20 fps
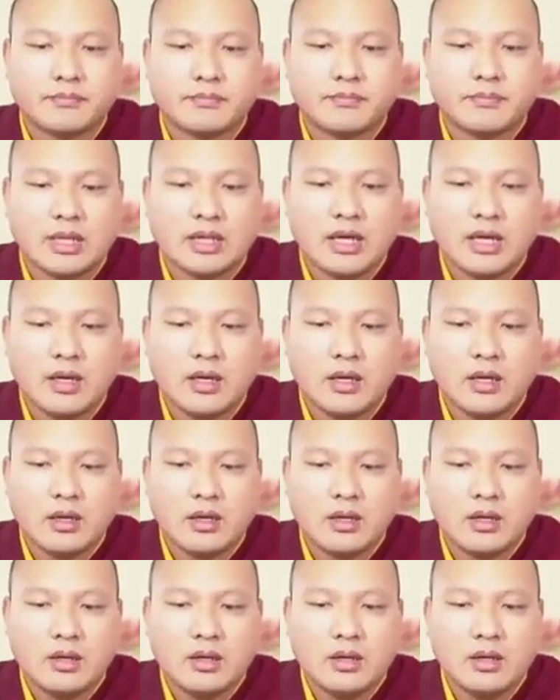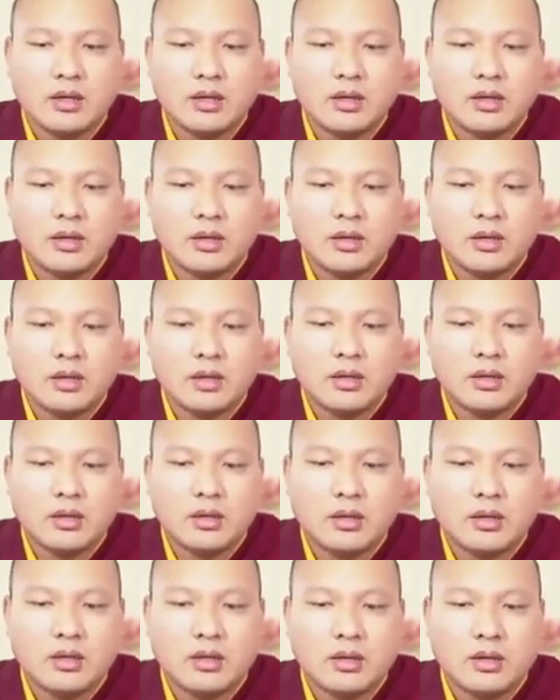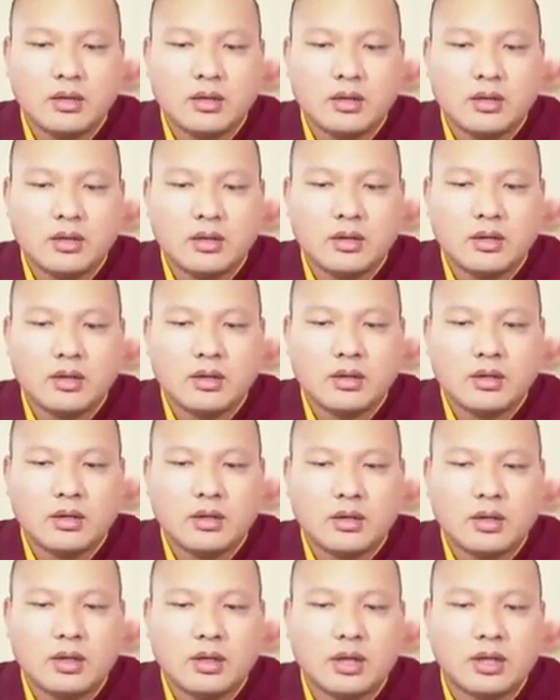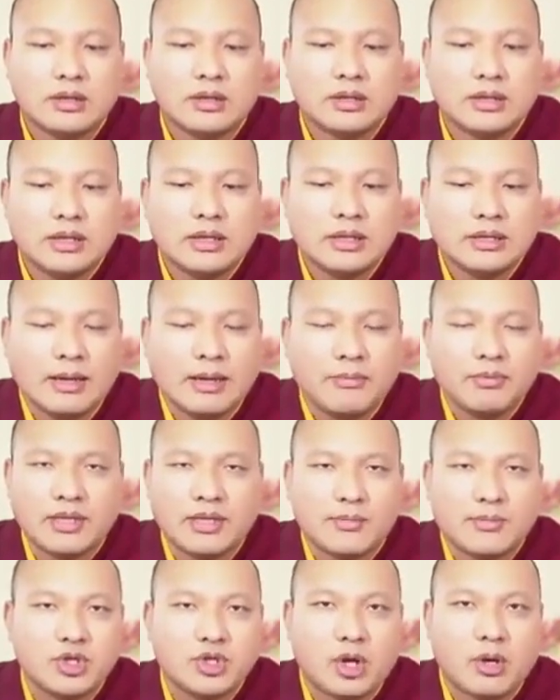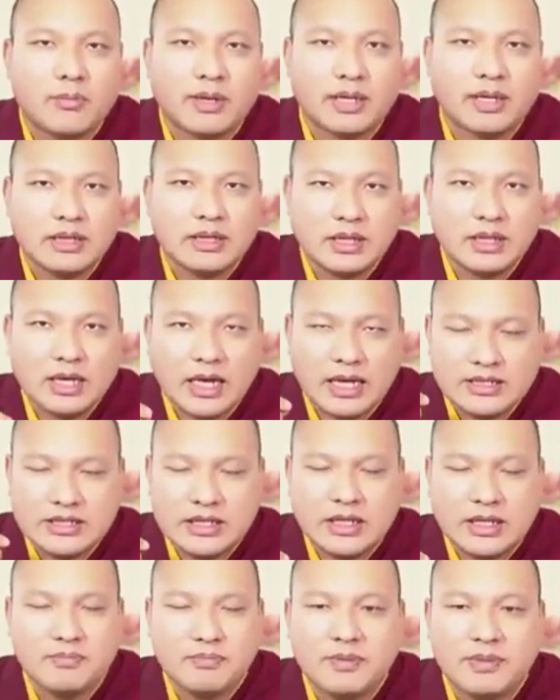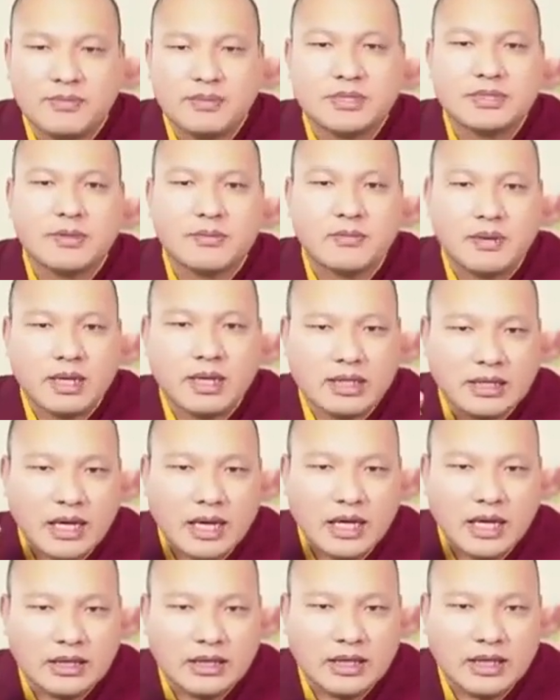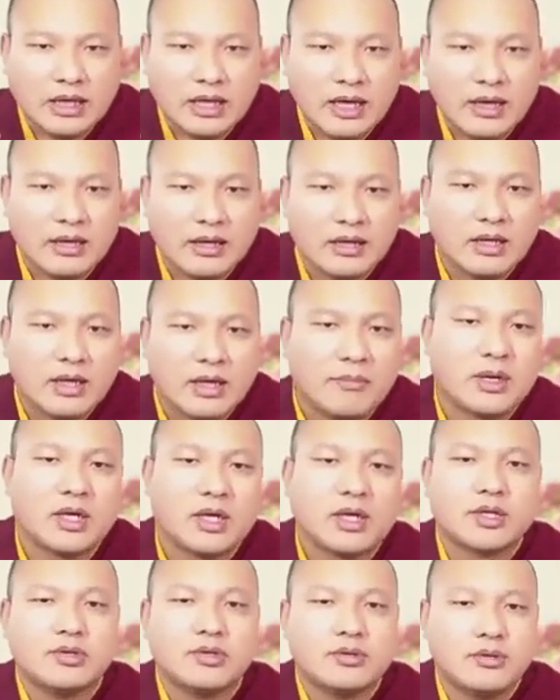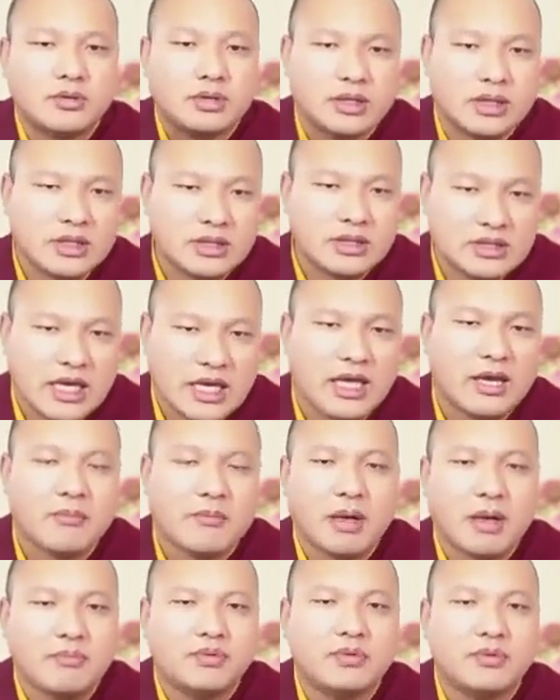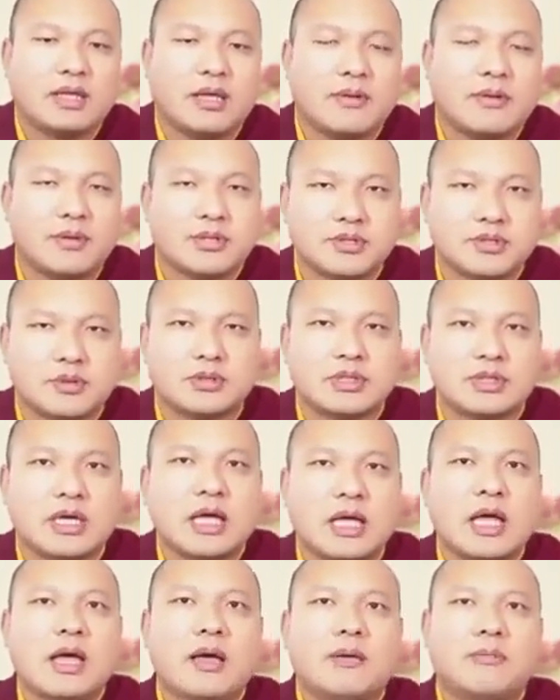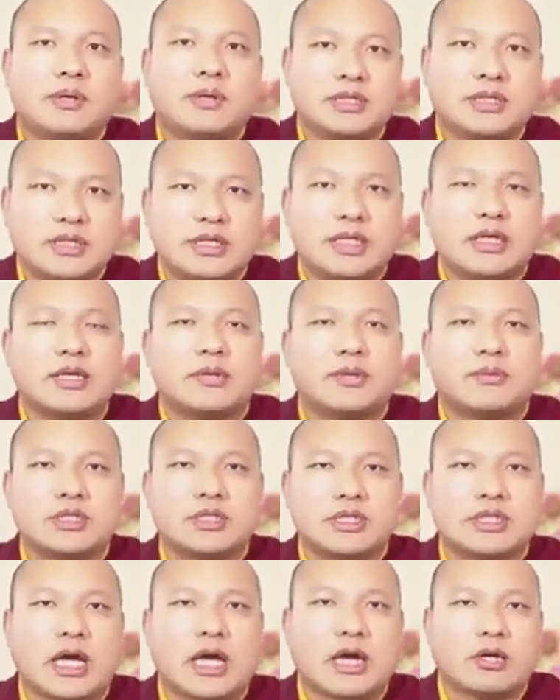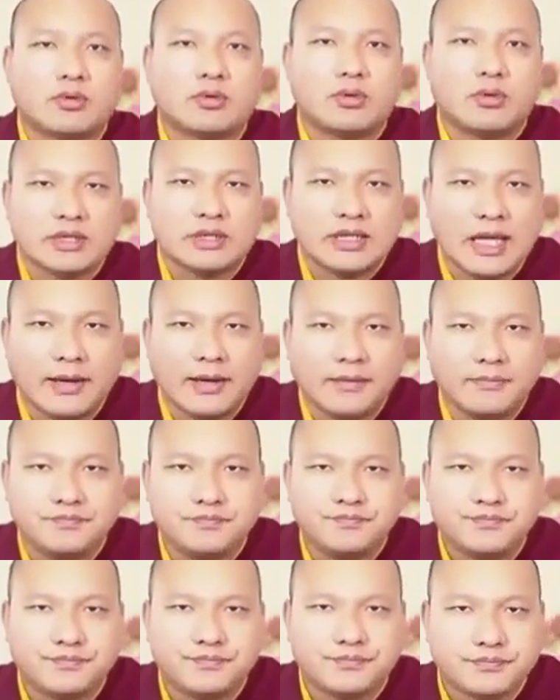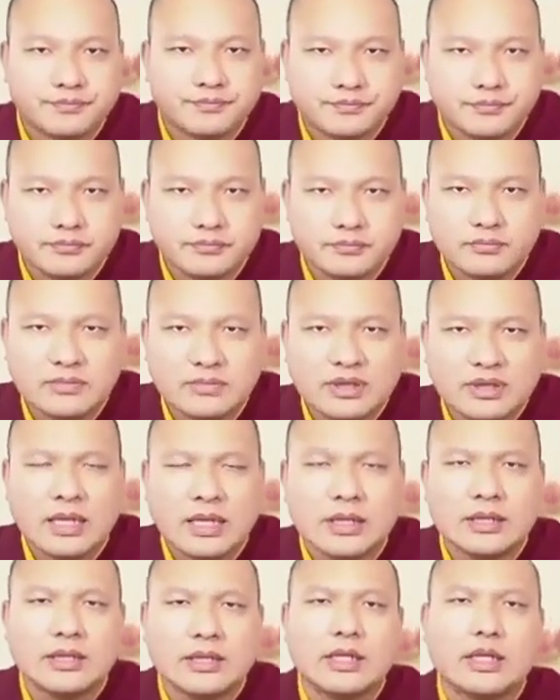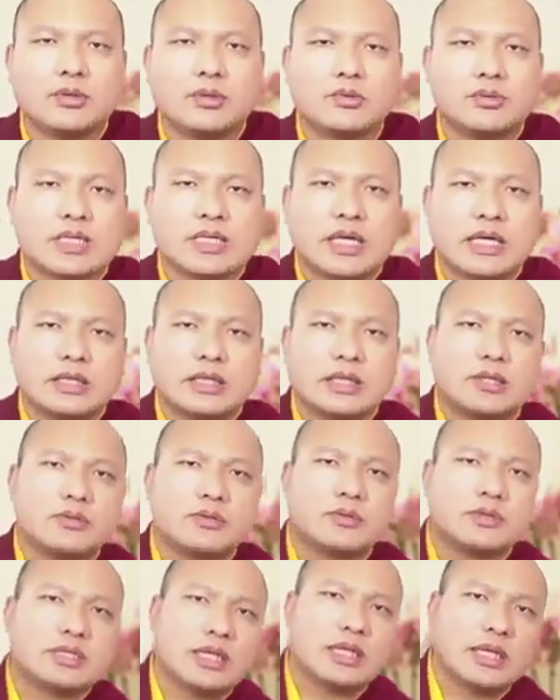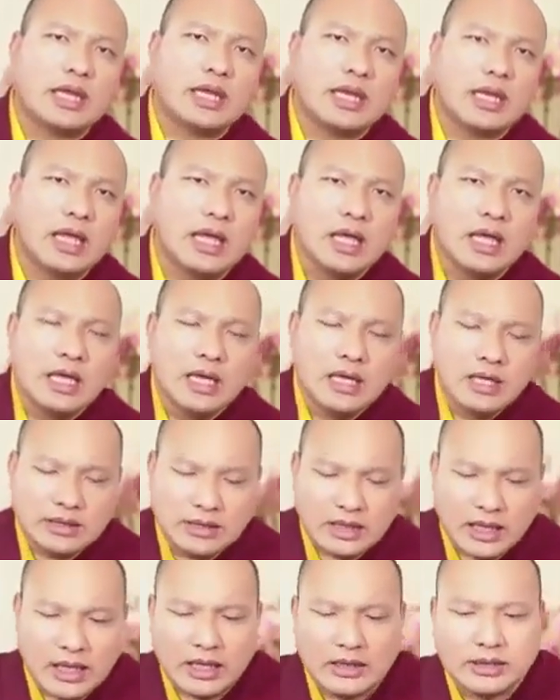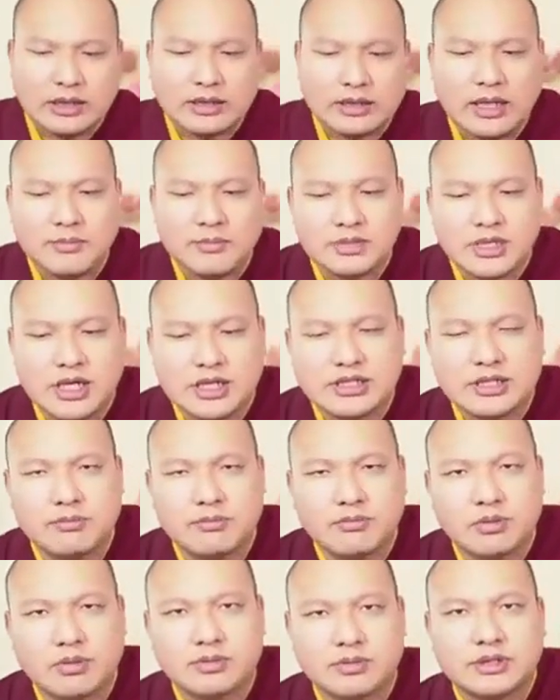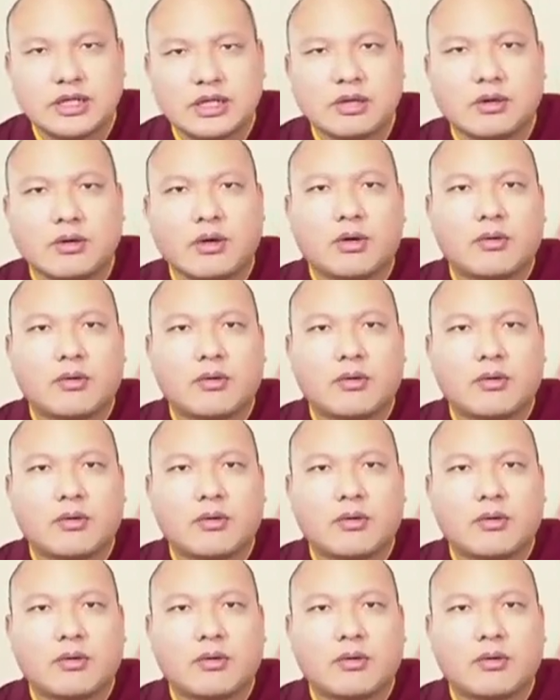no other Karma Kagyu monastery or association would be allowed to take care of that person. Not only was one expelled from the great encampment, but you were also expelled from the Karma Kagyu. That's how it was. And so for these reasons,